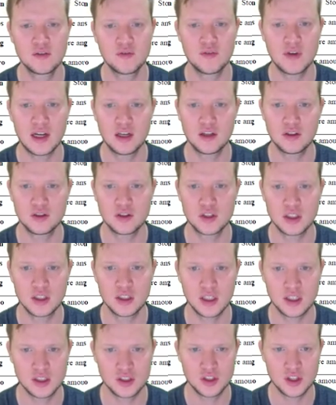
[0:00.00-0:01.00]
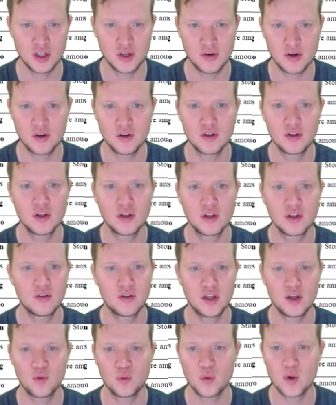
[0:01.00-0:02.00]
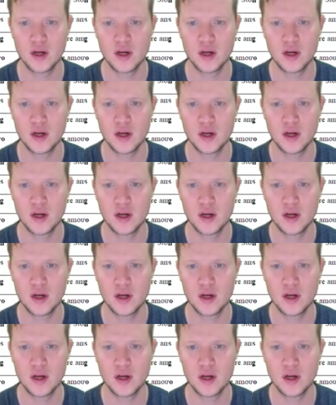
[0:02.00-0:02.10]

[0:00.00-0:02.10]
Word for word: values index zero, then